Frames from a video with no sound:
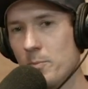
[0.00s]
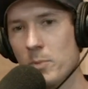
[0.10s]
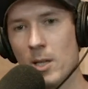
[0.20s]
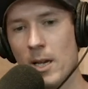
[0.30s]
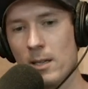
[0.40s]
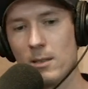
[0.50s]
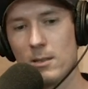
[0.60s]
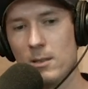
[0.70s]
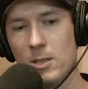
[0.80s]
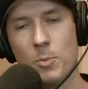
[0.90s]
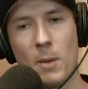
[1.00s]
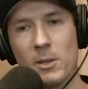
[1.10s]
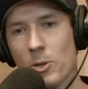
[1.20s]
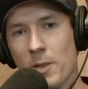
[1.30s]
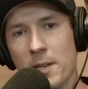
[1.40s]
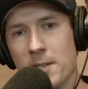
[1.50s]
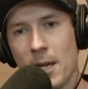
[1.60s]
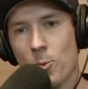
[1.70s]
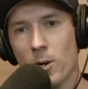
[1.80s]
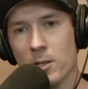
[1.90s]
but like you probably learned that
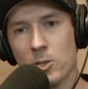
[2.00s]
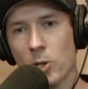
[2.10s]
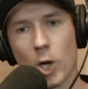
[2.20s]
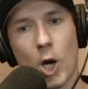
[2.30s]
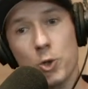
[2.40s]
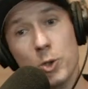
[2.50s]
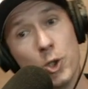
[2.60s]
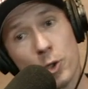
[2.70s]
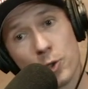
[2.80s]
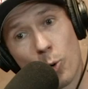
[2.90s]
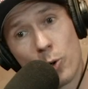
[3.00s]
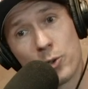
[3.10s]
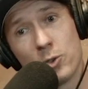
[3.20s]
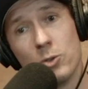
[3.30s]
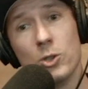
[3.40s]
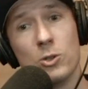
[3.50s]
day one. You're like, oh, you need your source, you need